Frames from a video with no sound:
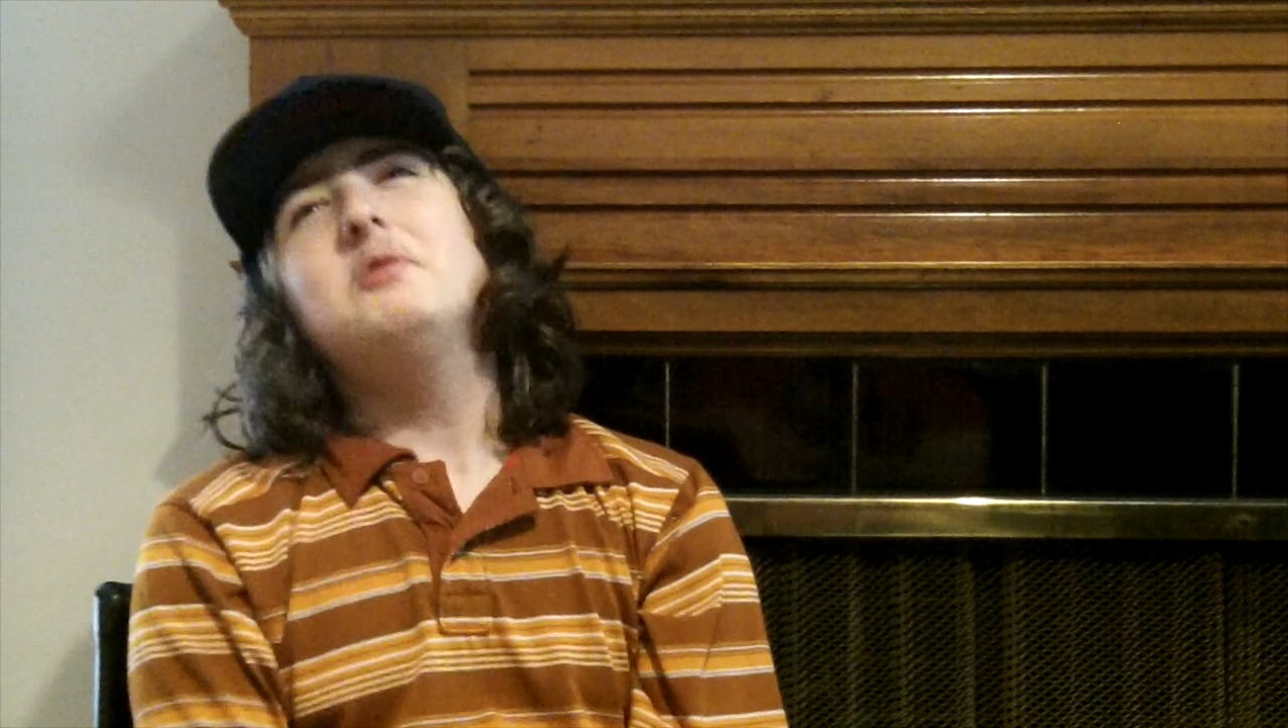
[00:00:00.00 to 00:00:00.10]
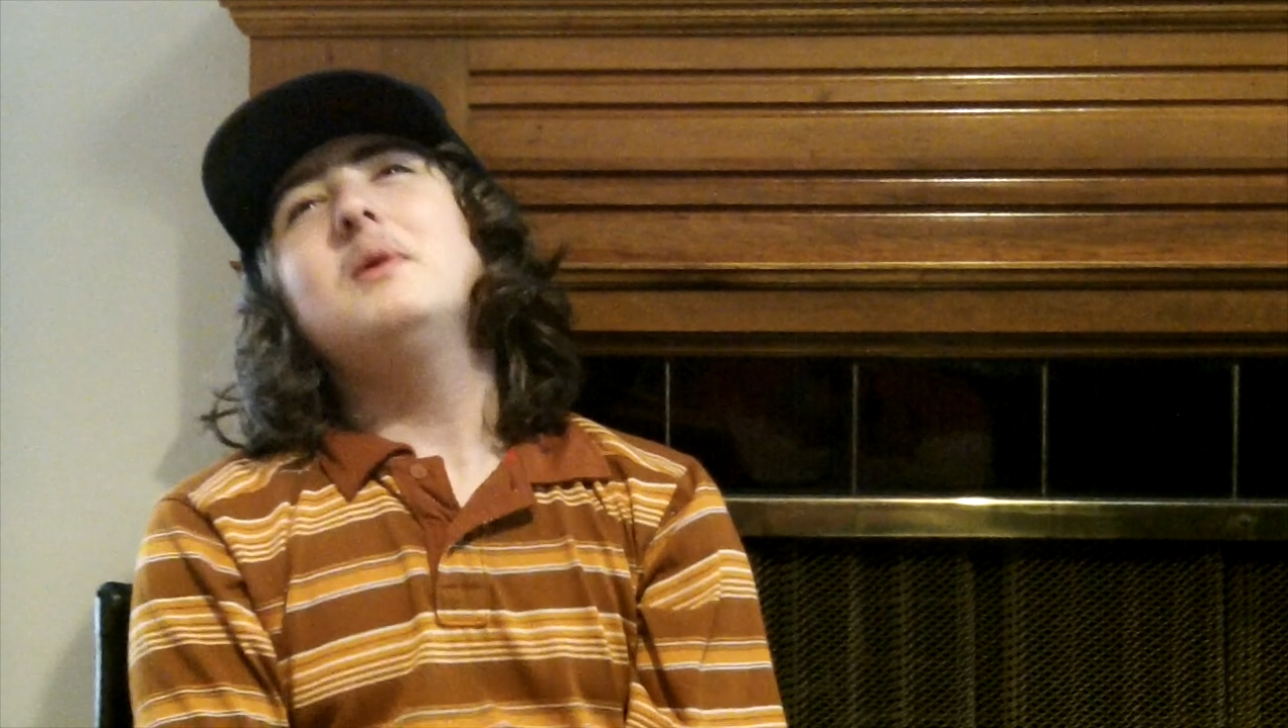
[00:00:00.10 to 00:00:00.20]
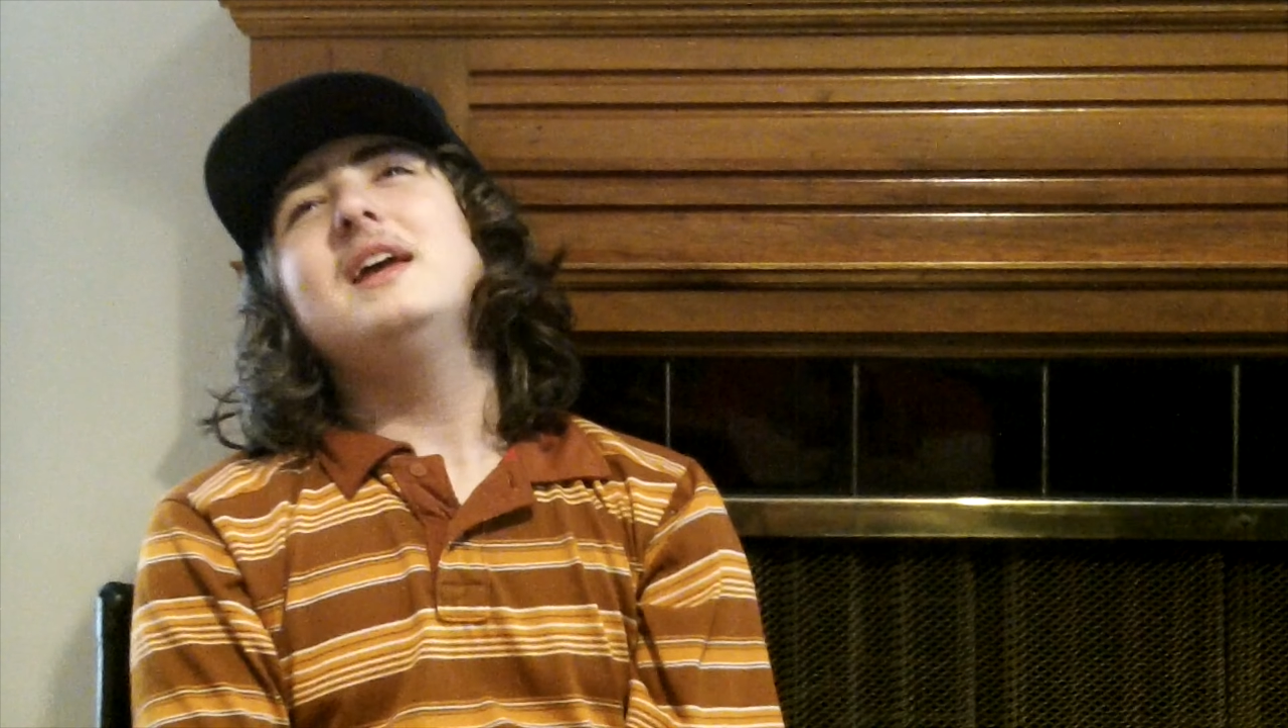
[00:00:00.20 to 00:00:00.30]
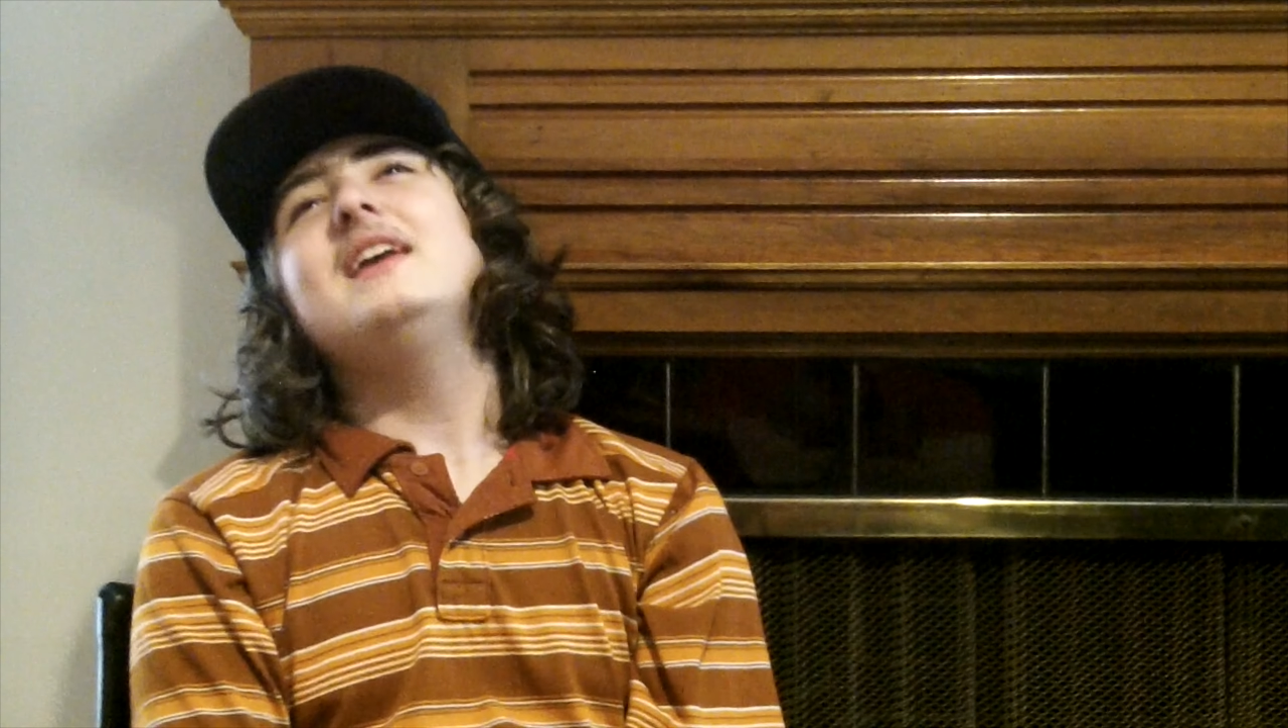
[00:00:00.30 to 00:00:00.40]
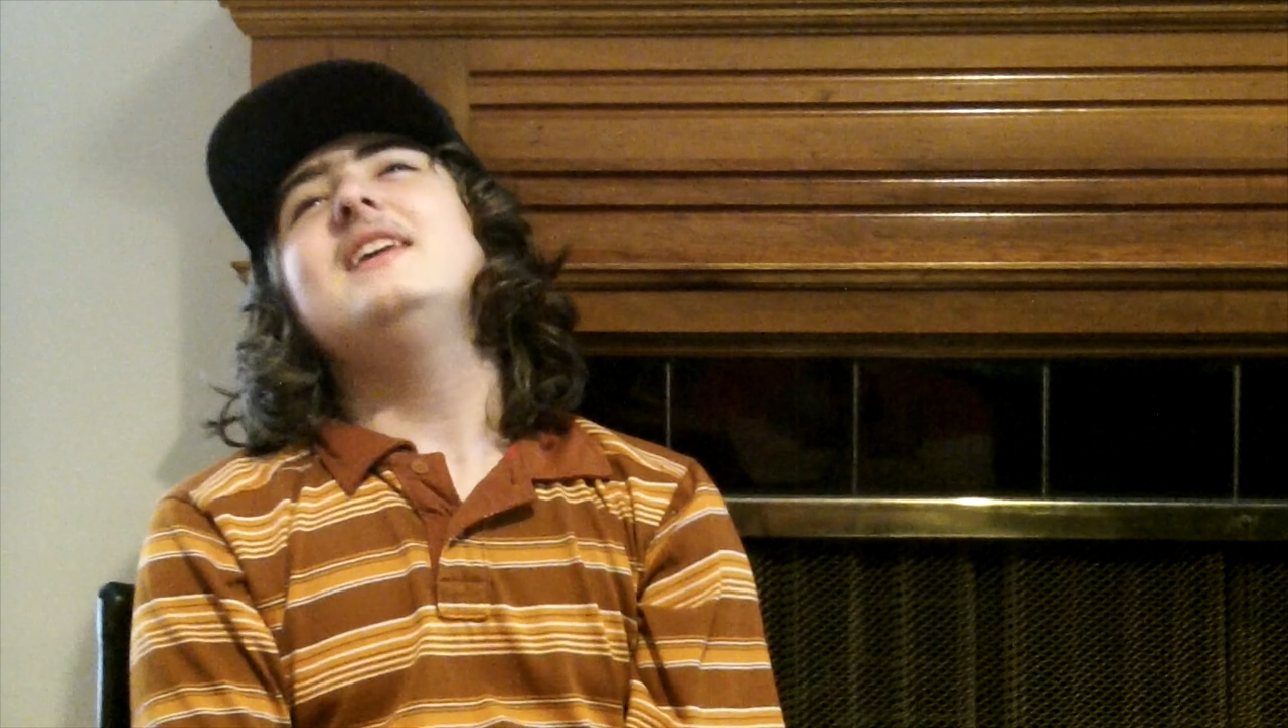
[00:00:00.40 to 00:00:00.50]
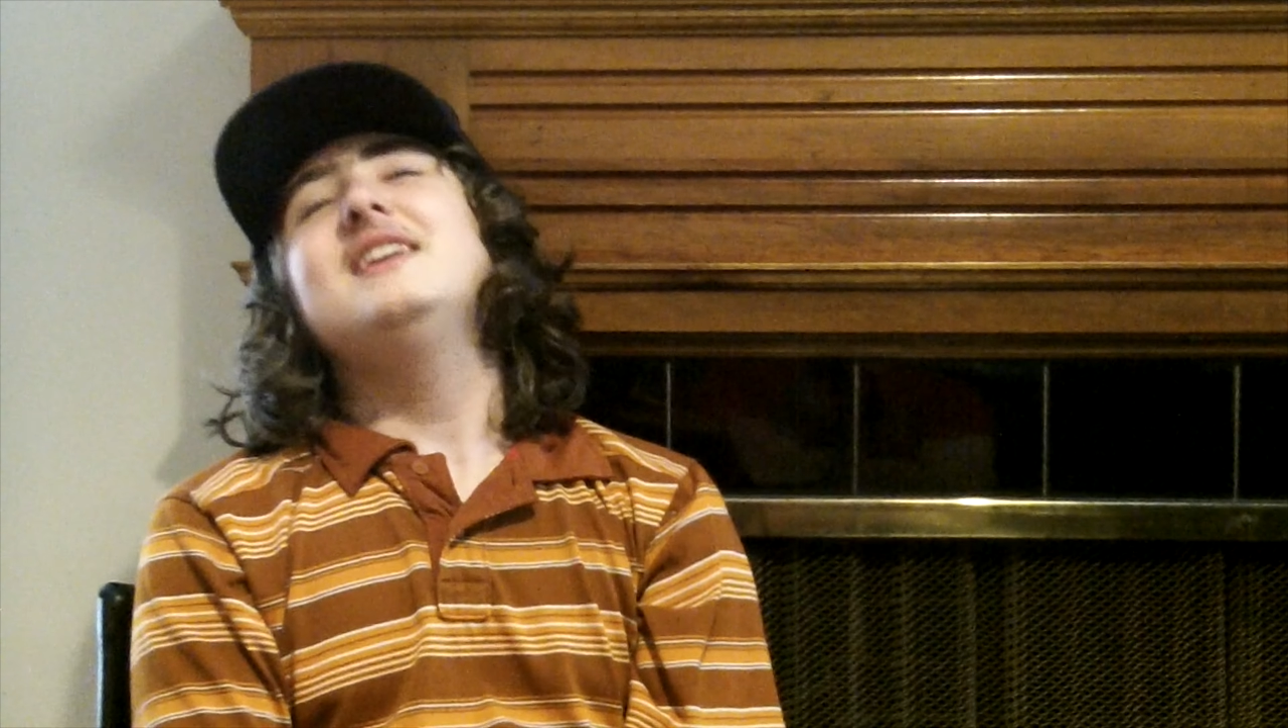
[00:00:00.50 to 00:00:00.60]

a way,